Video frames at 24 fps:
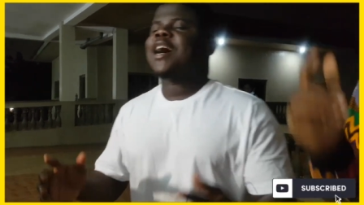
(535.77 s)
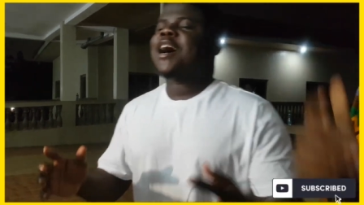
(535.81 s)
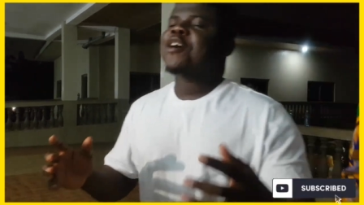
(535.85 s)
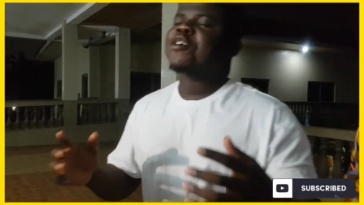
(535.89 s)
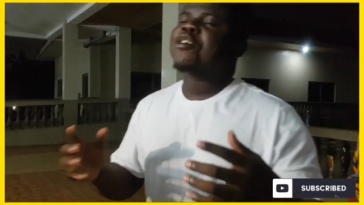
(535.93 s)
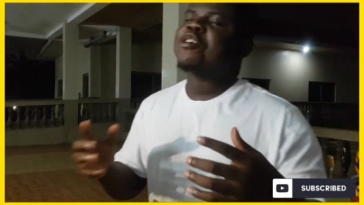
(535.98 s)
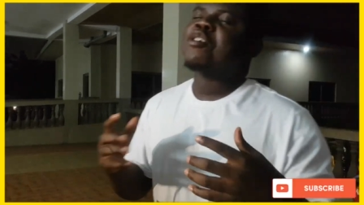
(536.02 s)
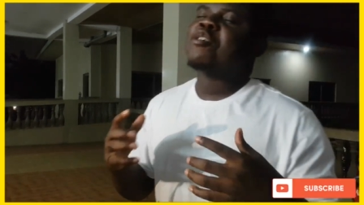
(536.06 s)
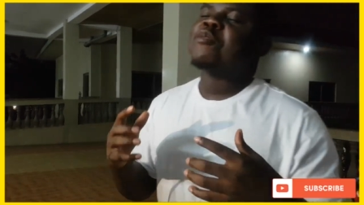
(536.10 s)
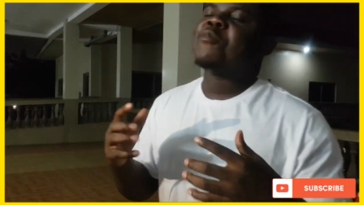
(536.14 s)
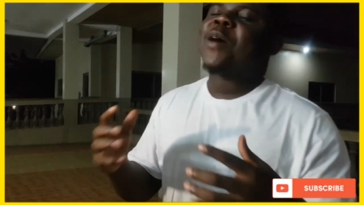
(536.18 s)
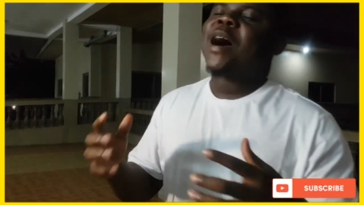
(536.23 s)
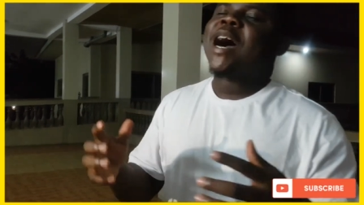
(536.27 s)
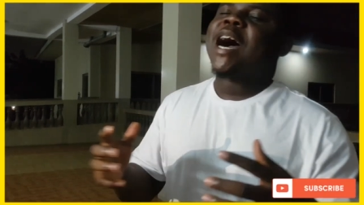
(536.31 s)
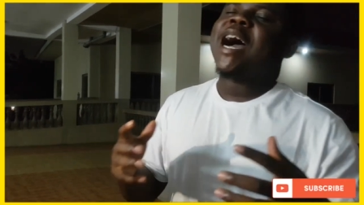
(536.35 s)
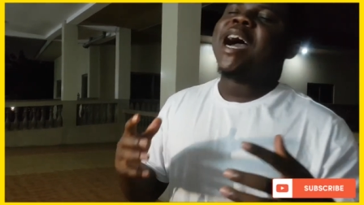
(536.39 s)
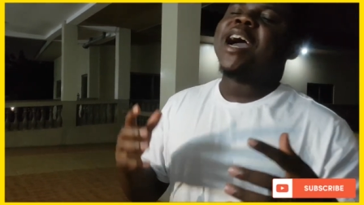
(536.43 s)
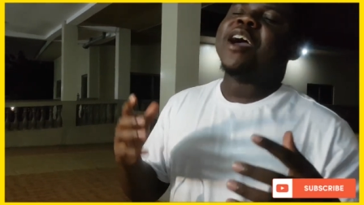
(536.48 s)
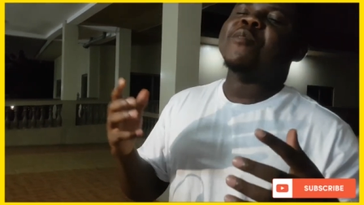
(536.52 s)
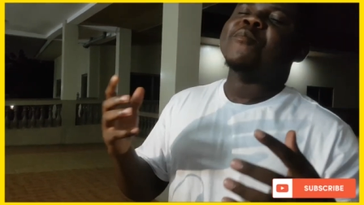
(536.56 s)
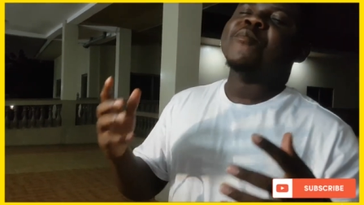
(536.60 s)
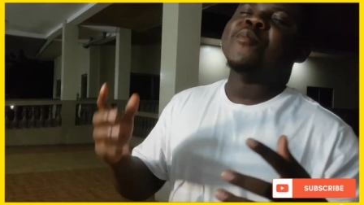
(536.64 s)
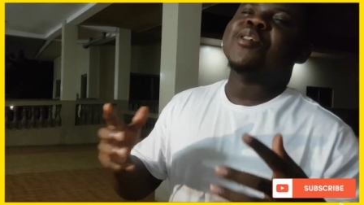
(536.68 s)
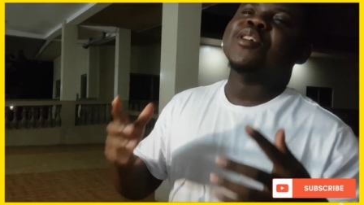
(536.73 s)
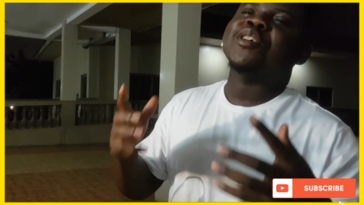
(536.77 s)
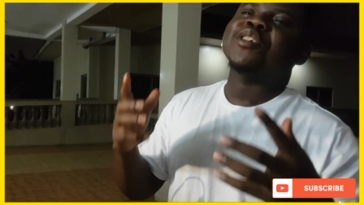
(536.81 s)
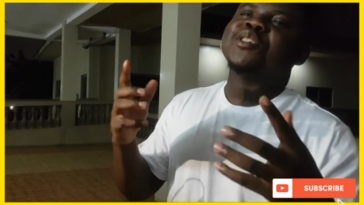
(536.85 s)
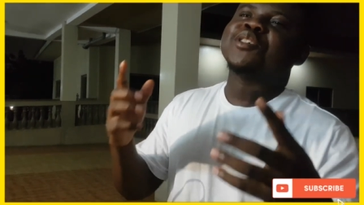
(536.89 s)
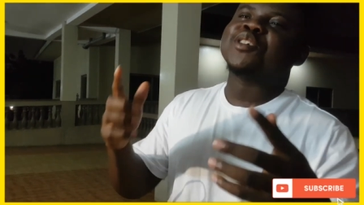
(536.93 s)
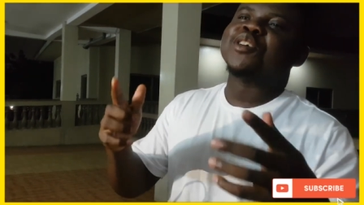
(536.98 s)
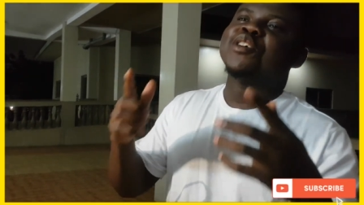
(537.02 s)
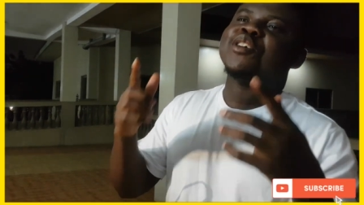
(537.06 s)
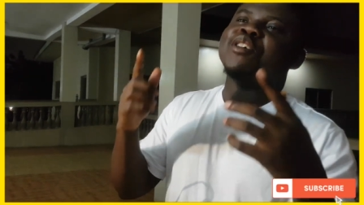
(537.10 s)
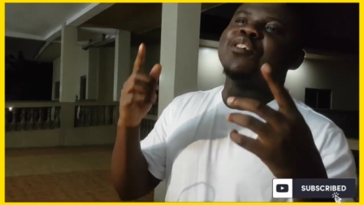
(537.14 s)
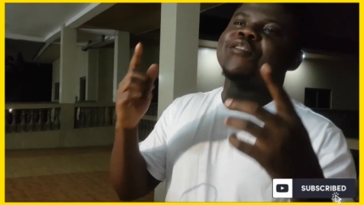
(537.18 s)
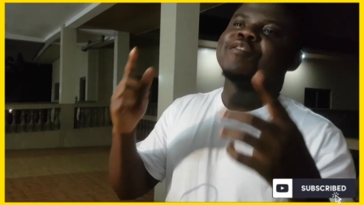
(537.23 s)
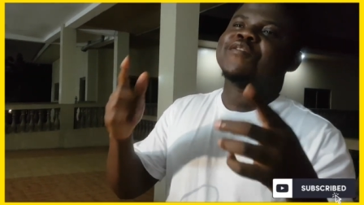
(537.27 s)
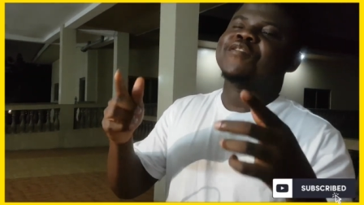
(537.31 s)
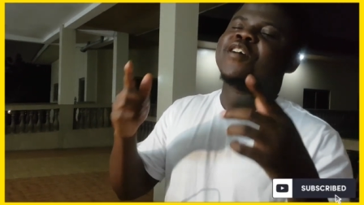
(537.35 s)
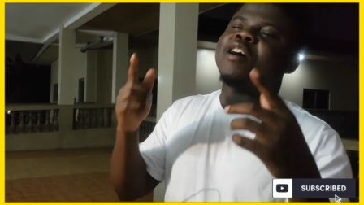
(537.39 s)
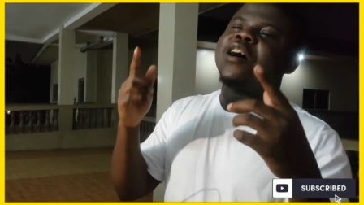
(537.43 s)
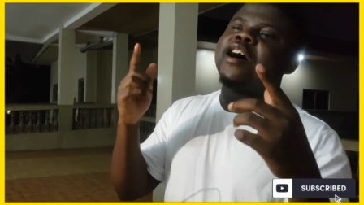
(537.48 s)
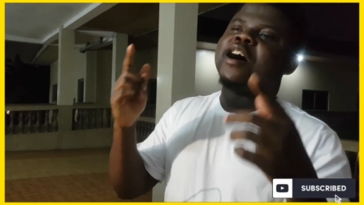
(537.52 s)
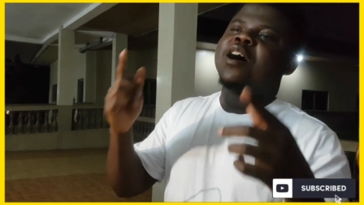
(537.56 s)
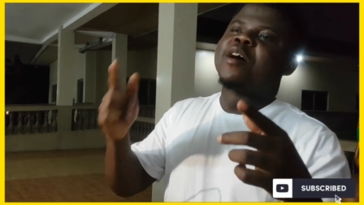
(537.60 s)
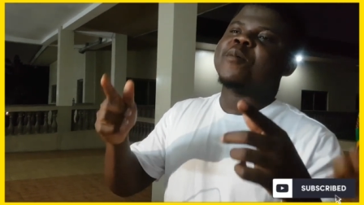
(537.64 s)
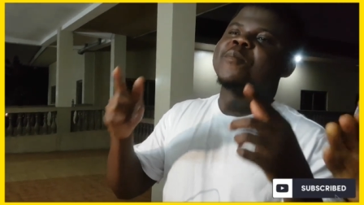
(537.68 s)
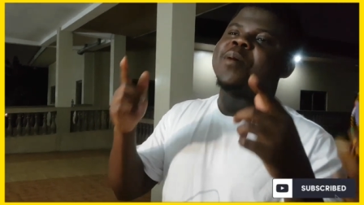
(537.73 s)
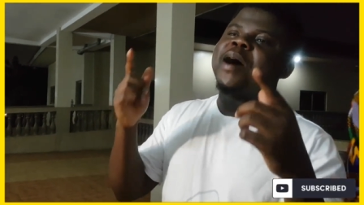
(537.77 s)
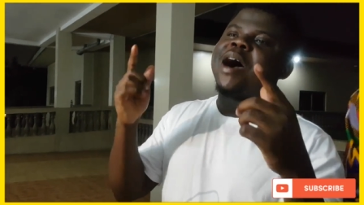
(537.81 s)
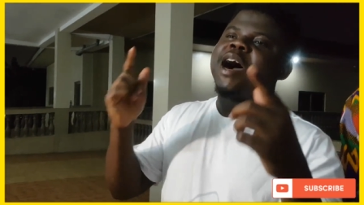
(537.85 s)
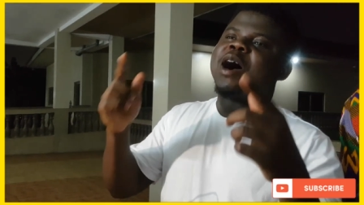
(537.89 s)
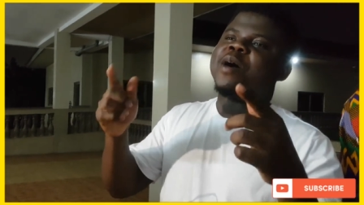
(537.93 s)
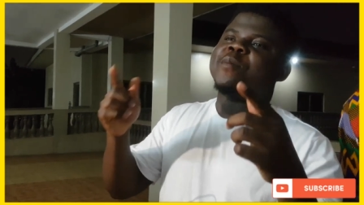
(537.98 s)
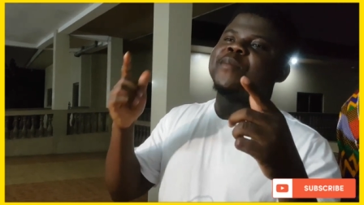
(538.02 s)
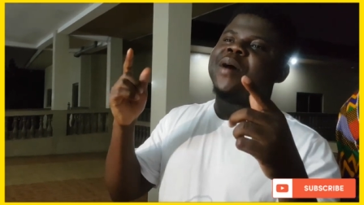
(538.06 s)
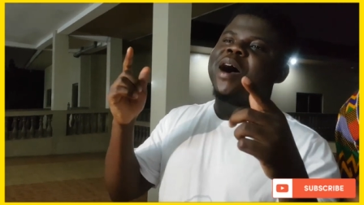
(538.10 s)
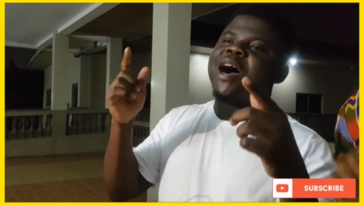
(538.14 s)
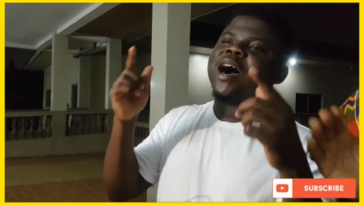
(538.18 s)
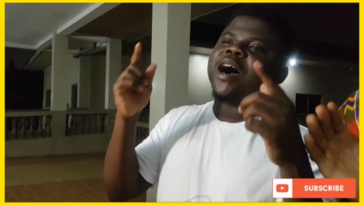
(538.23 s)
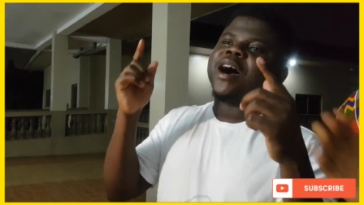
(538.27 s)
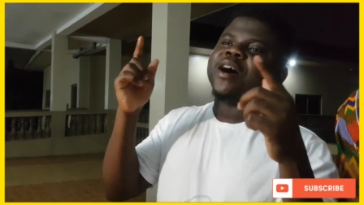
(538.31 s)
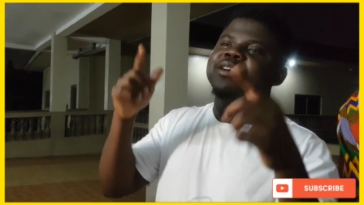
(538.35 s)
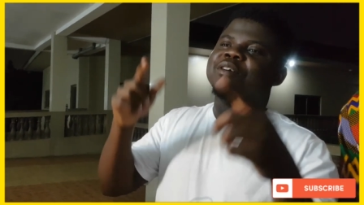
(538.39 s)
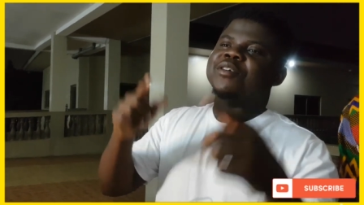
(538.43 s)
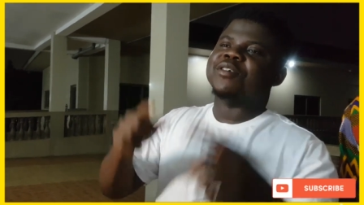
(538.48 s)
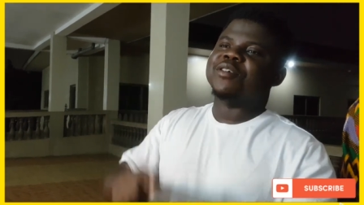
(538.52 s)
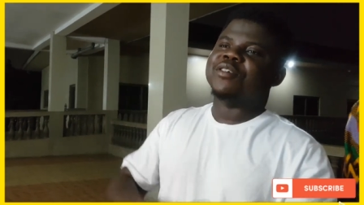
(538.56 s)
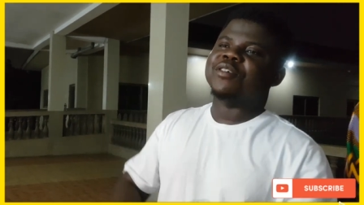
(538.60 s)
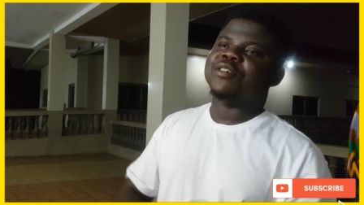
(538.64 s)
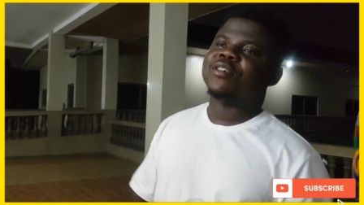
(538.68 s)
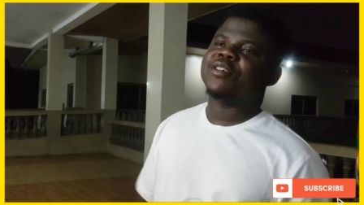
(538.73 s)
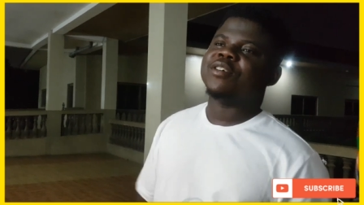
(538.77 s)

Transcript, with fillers: I'll go buy a motor for my mom.